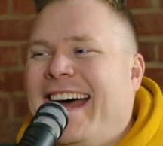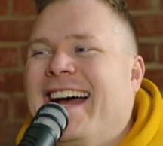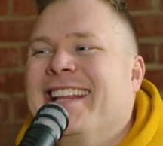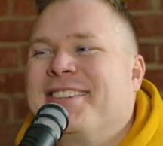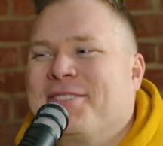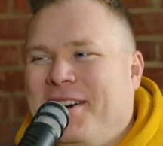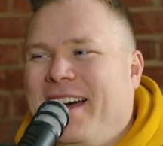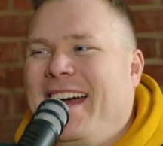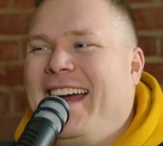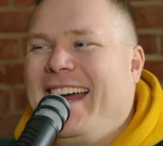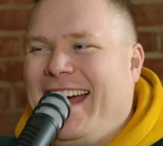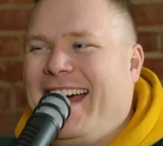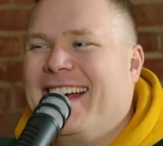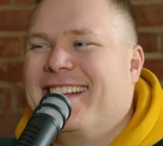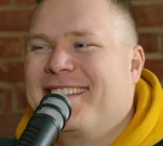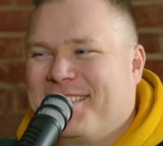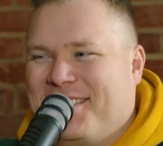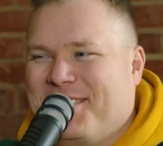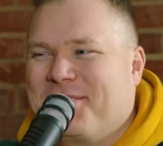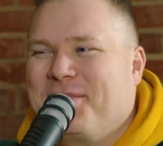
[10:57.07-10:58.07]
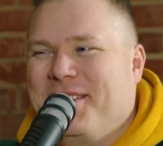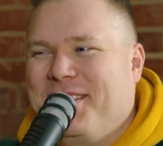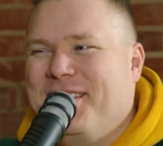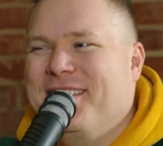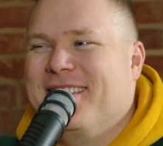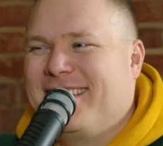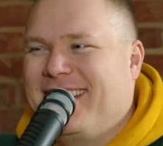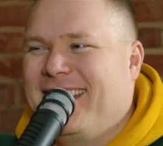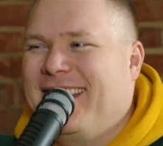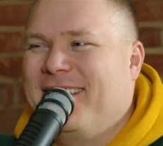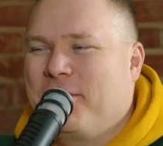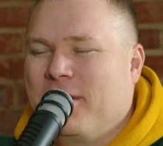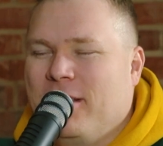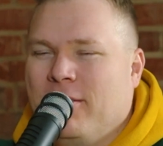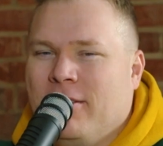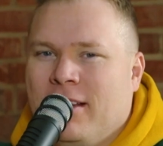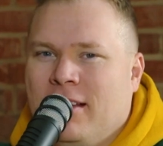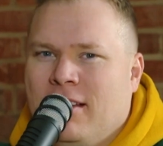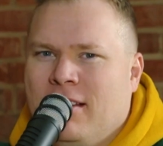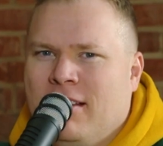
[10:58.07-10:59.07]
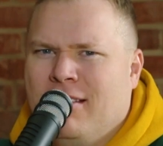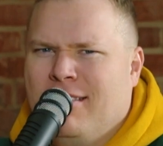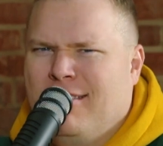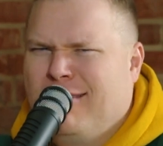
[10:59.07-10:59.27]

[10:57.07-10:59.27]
That's why I asked. Because what you just did, where you went.